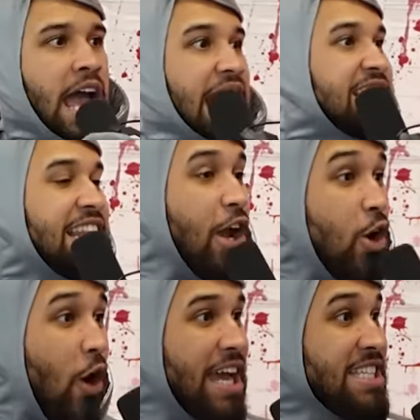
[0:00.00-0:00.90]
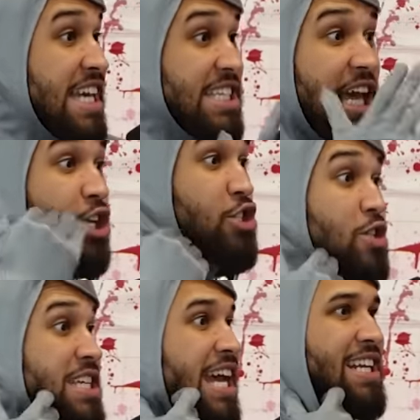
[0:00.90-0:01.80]
Isn't that crazy? It's like a
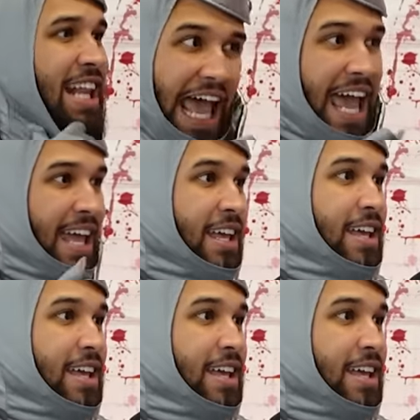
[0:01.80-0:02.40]
2-second delay.